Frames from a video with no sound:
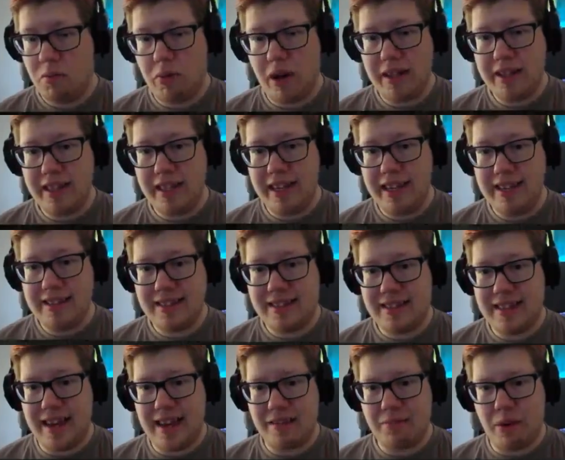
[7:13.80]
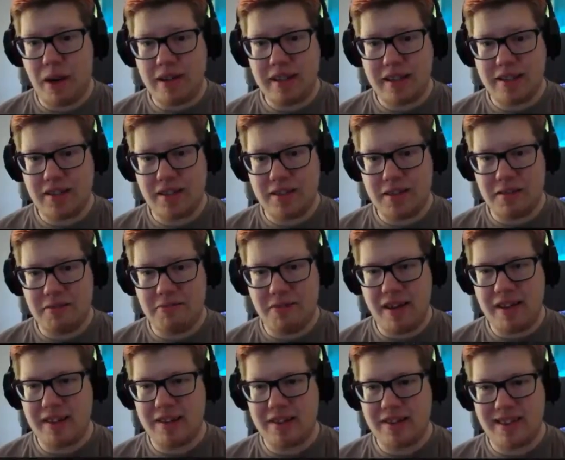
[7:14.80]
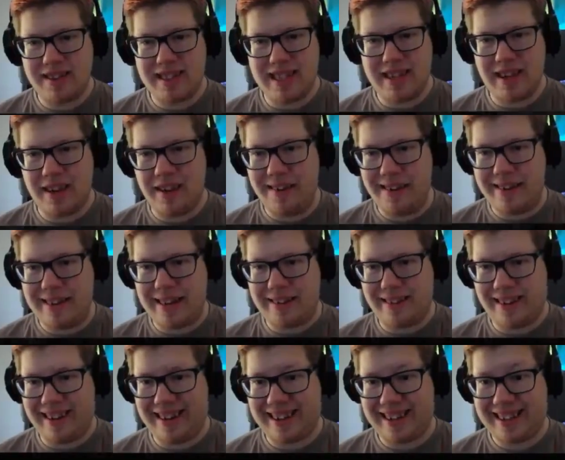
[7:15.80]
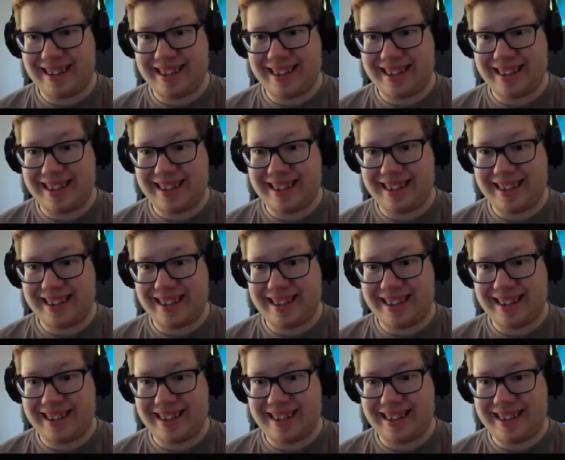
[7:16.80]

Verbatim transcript: What is that? Why does it turn red? Then I hear that.